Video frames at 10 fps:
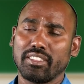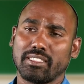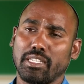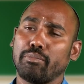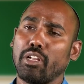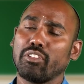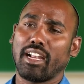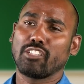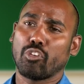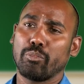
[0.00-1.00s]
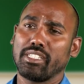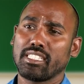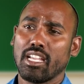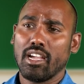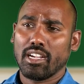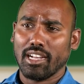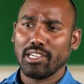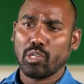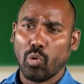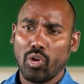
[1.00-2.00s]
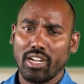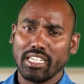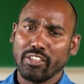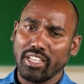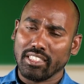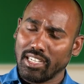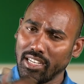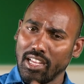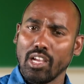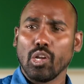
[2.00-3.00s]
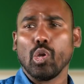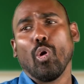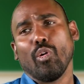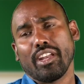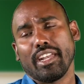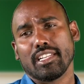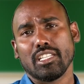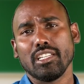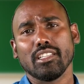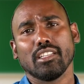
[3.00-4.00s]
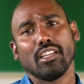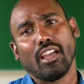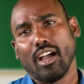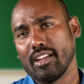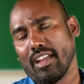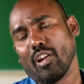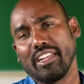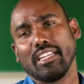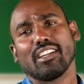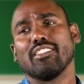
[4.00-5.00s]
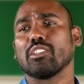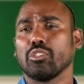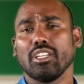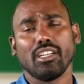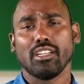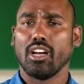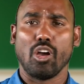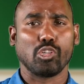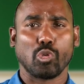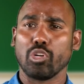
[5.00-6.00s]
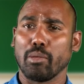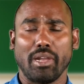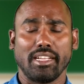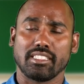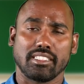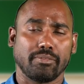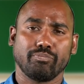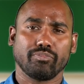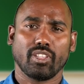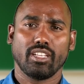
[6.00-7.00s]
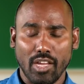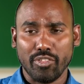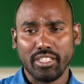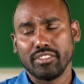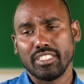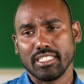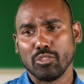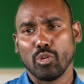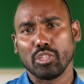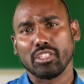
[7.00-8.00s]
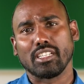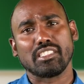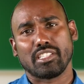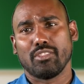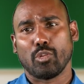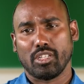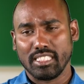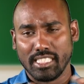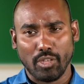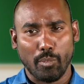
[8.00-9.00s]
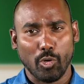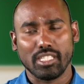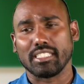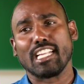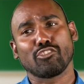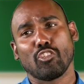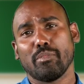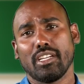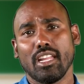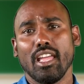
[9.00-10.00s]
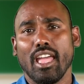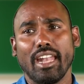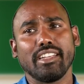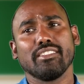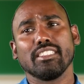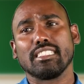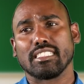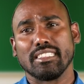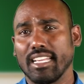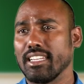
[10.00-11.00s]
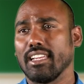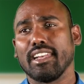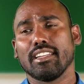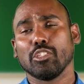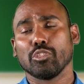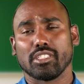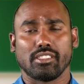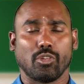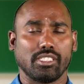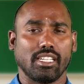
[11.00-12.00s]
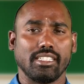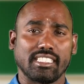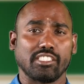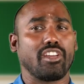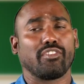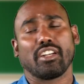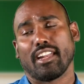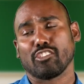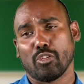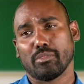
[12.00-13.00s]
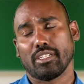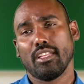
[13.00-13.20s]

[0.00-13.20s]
a step down transformer is controlled and giving the lower energy alternate current to the household appliances. Now we just go to the construction model. This is about the transformer and its uses, what is the necessity of a transformer.